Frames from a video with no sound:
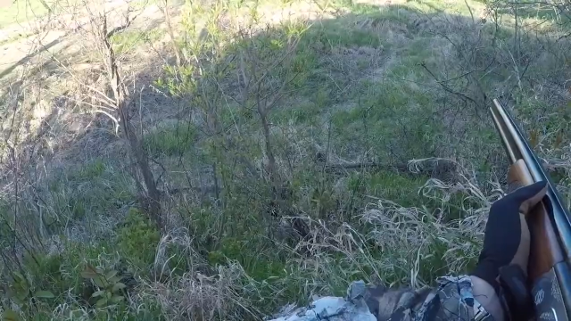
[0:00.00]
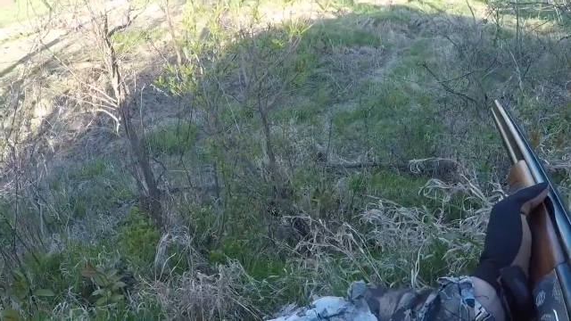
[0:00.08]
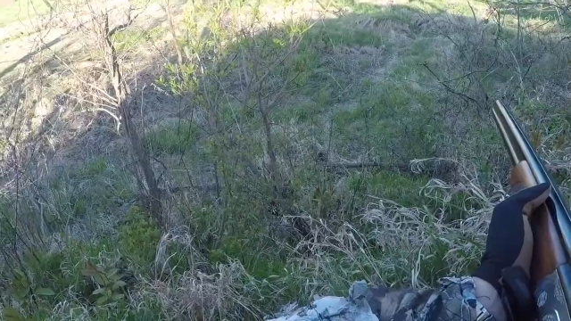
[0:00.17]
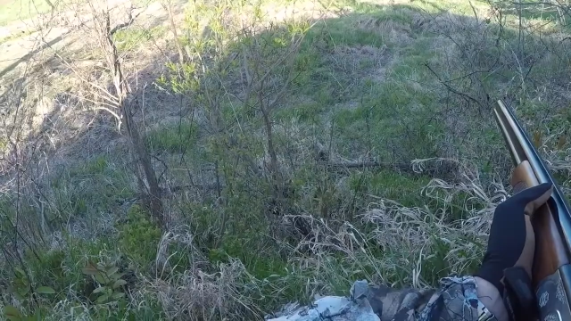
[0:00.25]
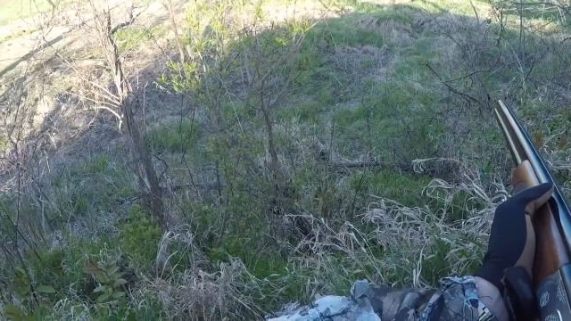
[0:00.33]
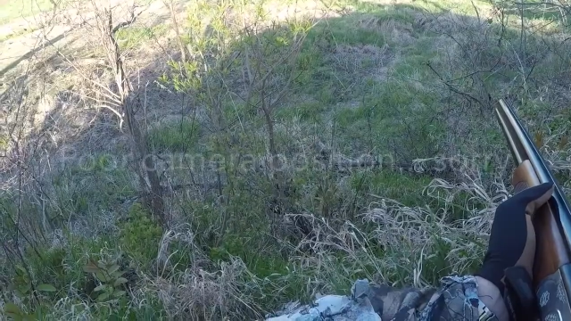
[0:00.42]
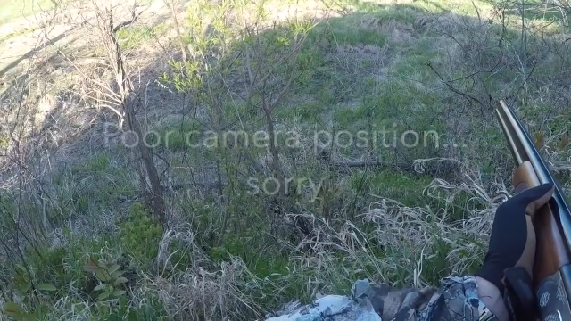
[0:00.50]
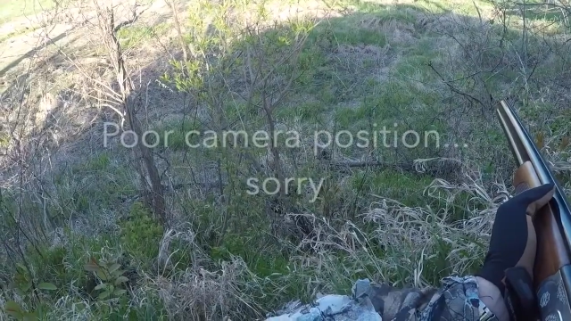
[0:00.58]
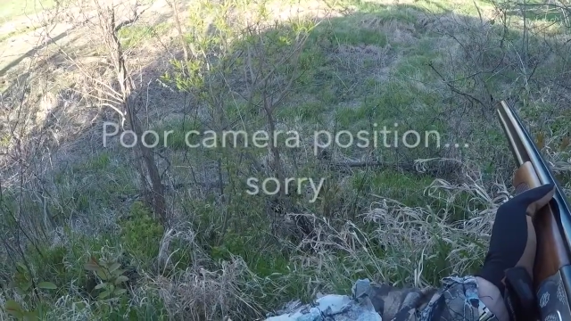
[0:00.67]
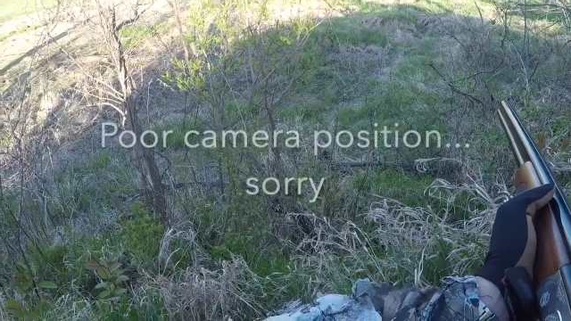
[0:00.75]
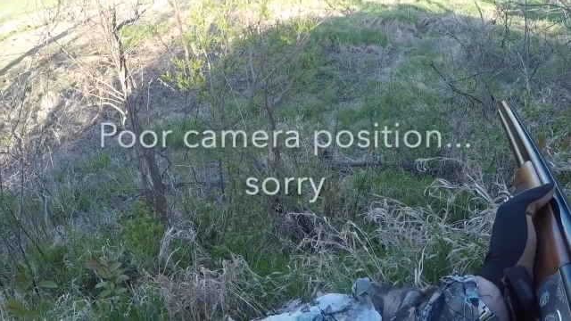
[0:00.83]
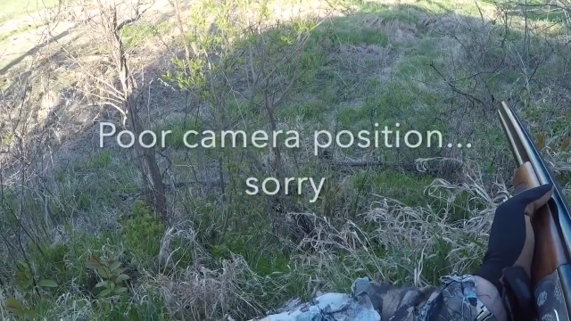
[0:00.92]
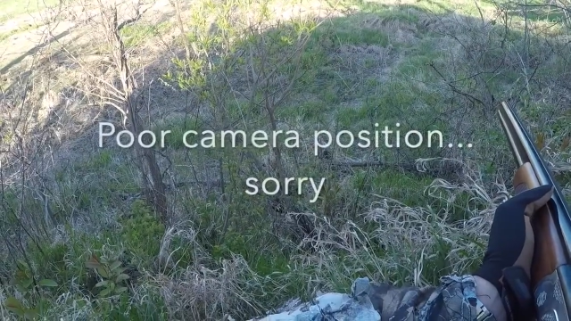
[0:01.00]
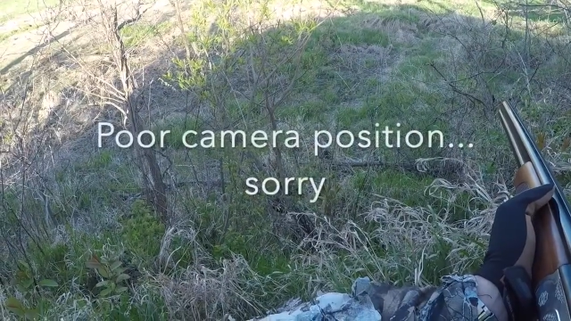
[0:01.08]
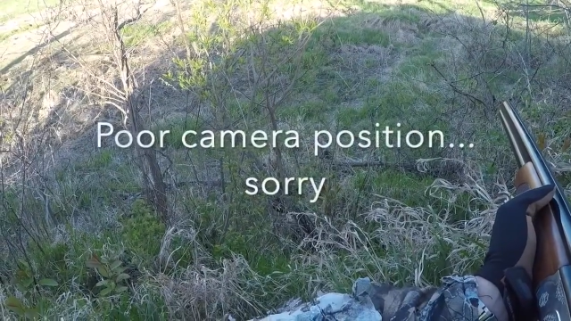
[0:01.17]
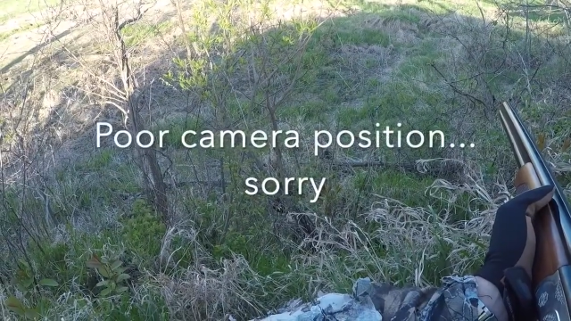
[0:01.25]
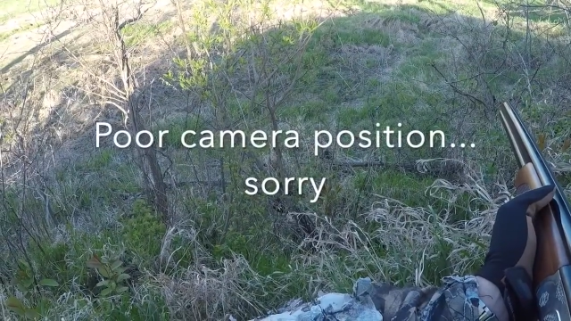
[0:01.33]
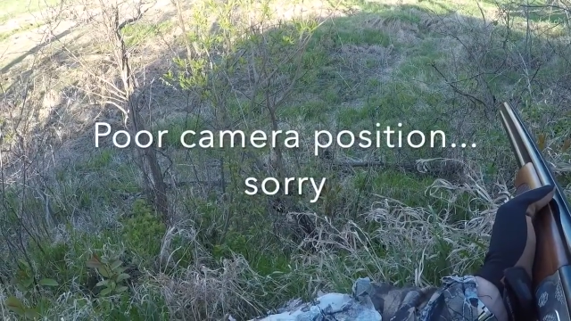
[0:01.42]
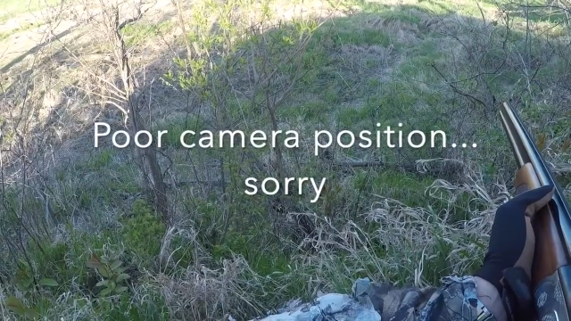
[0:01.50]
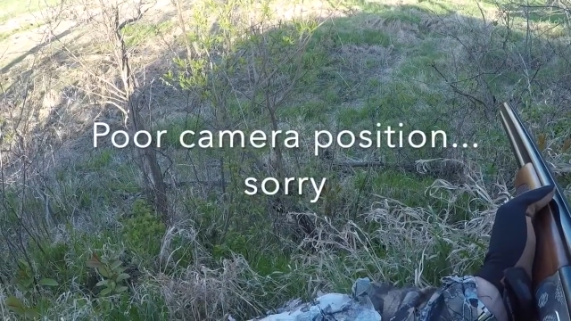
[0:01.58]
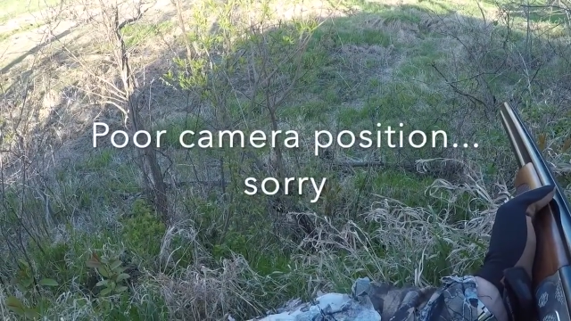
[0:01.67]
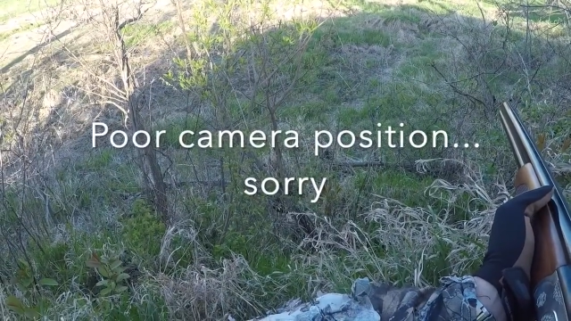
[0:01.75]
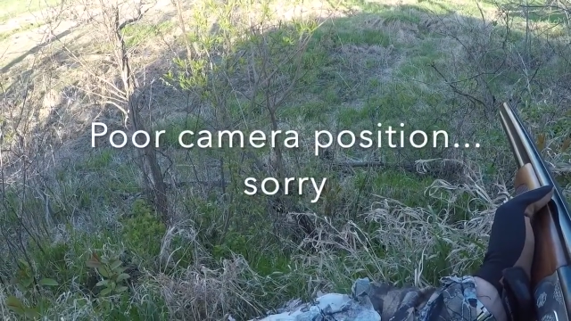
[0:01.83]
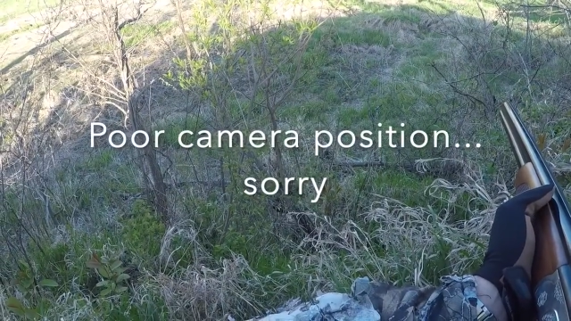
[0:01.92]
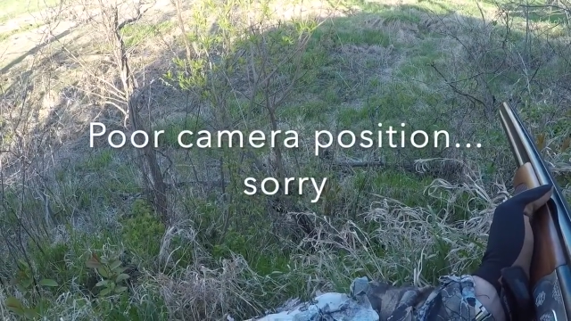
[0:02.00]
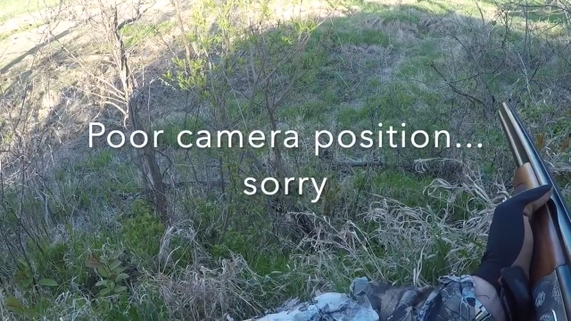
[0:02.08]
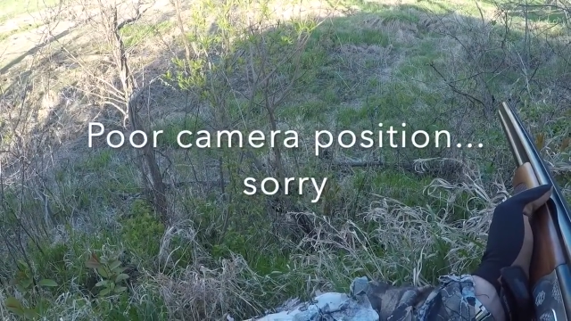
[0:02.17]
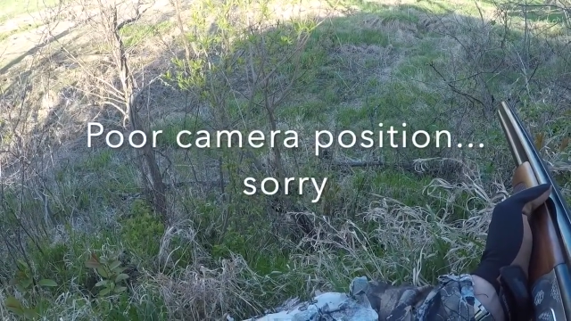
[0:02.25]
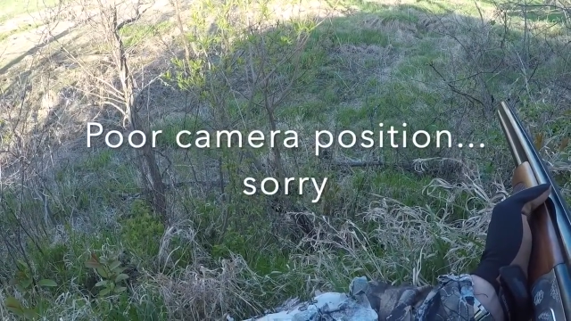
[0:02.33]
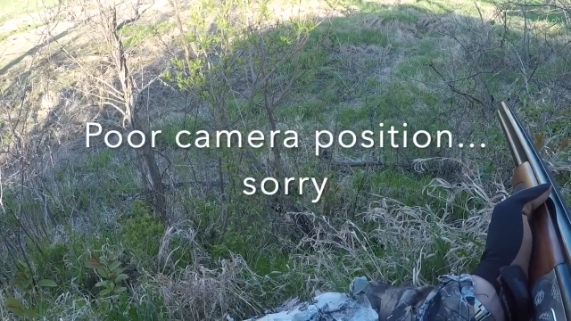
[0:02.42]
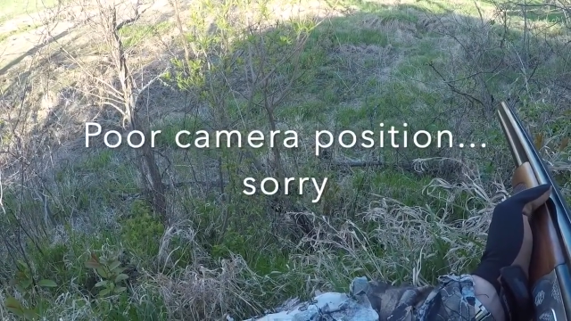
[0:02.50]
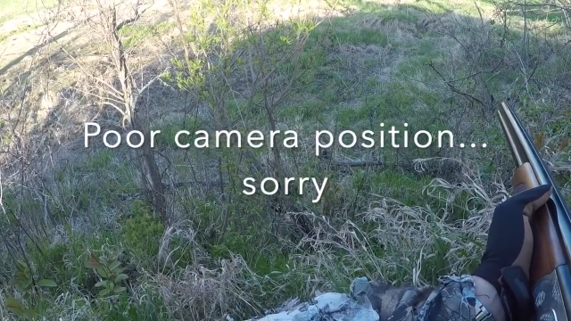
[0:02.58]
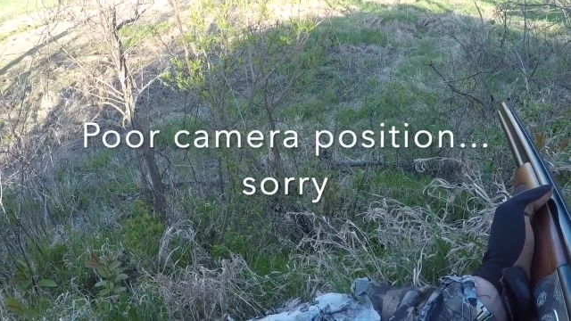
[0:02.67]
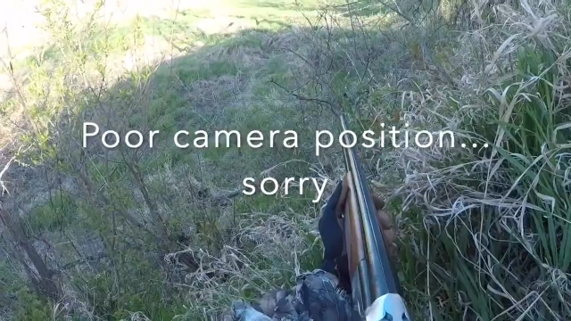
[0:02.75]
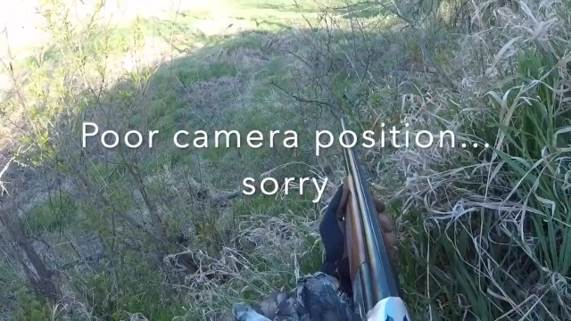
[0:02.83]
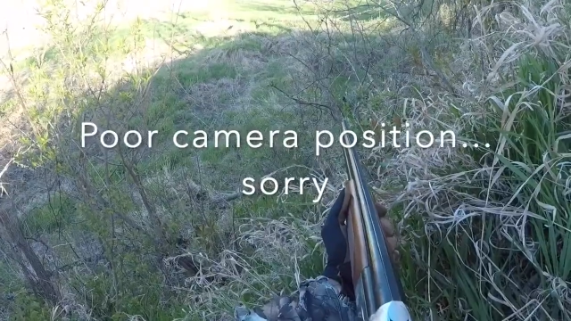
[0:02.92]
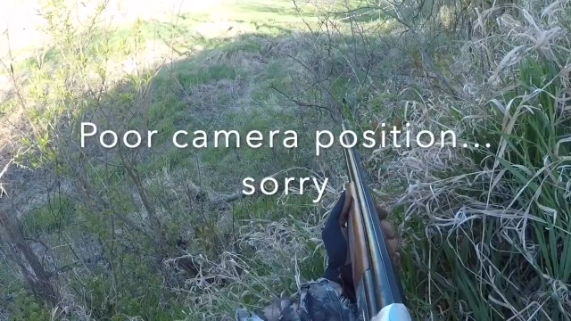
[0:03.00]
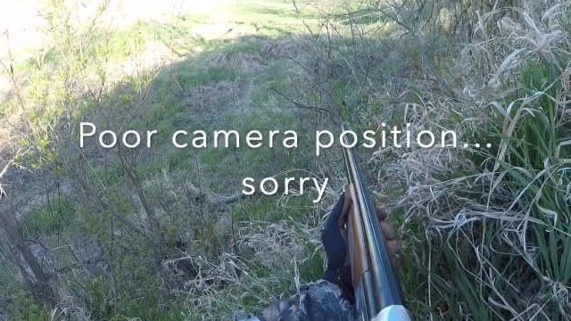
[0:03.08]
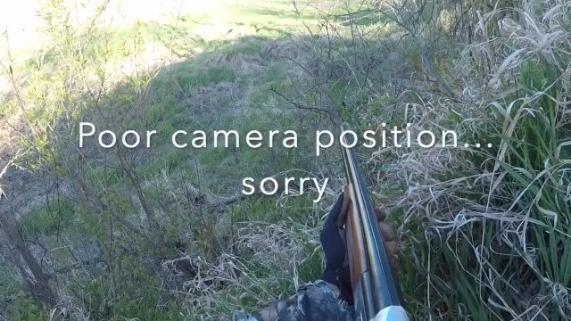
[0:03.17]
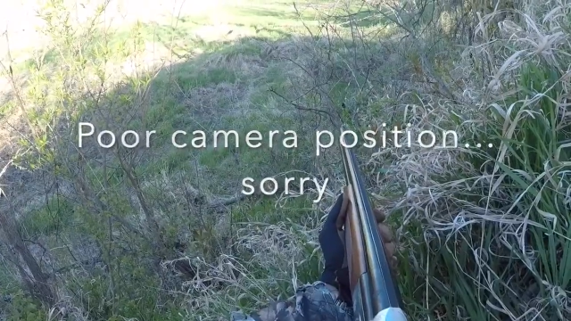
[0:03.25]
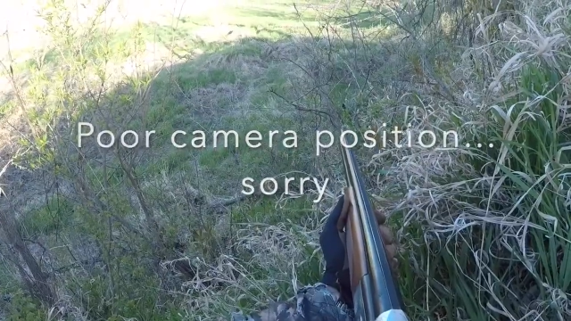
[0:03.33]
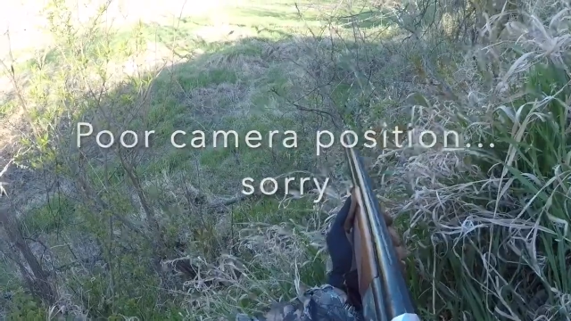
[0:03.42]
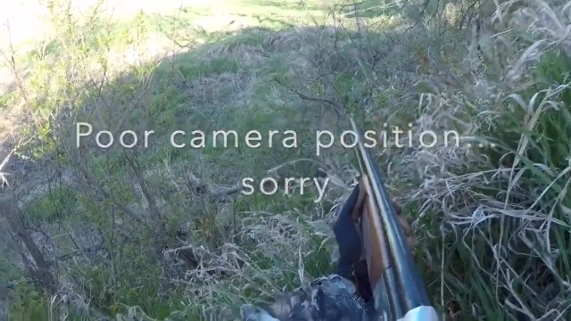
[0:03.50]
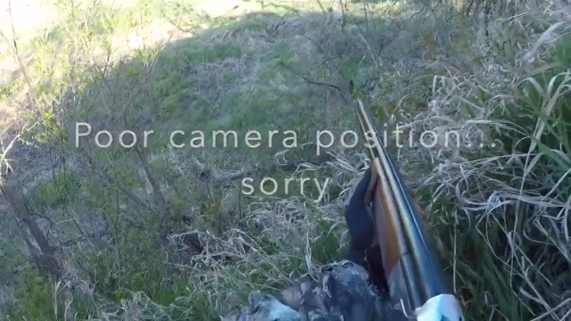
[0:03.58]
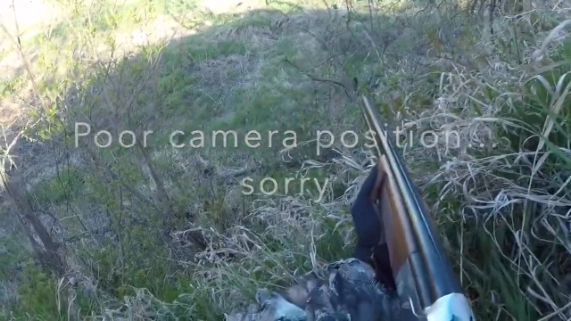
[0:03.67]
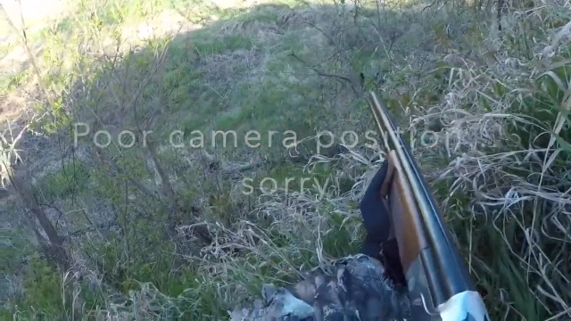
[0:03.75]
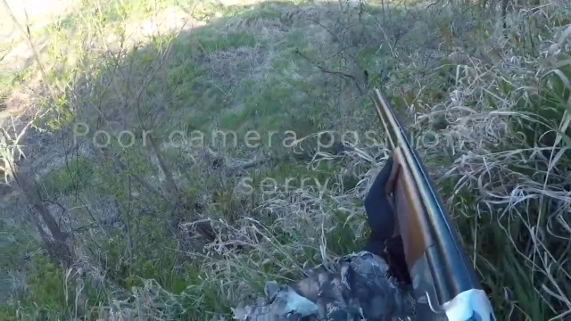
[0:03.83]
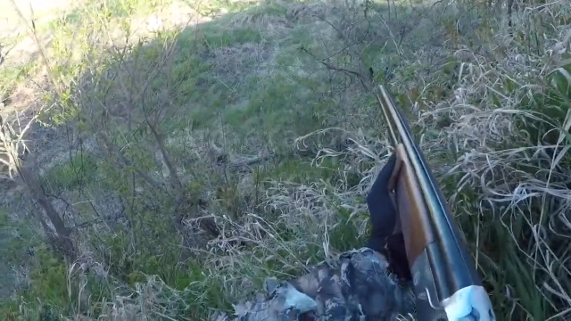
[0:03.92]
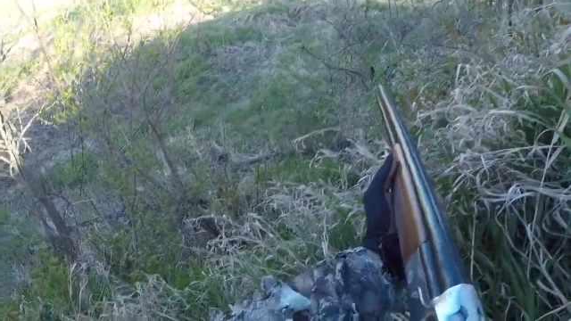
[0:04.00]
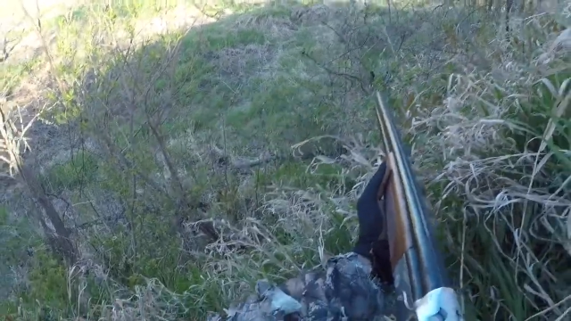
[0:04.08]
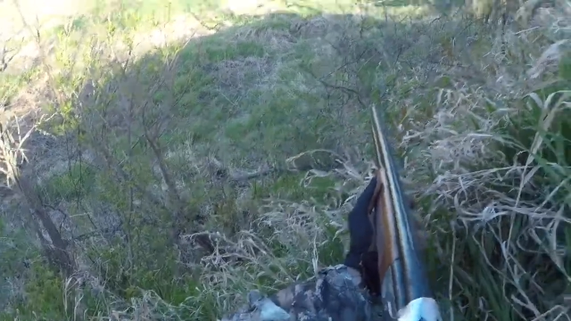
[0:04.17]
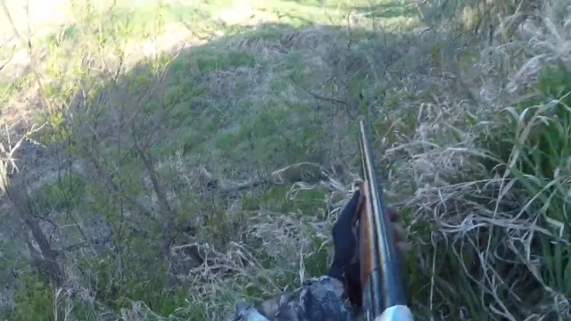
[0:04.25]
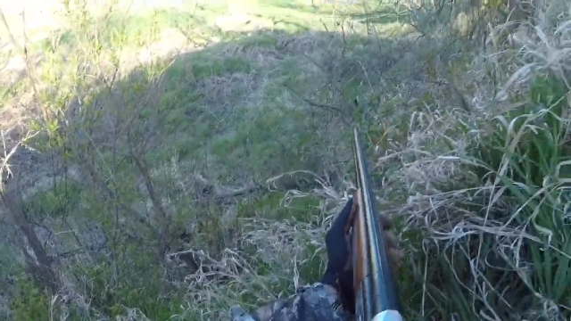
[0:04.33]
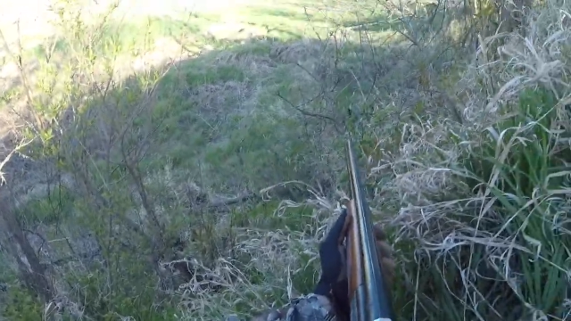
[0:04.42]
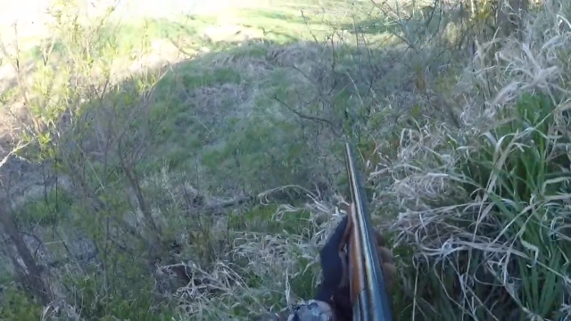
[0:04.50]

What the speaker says: (no speaker visible)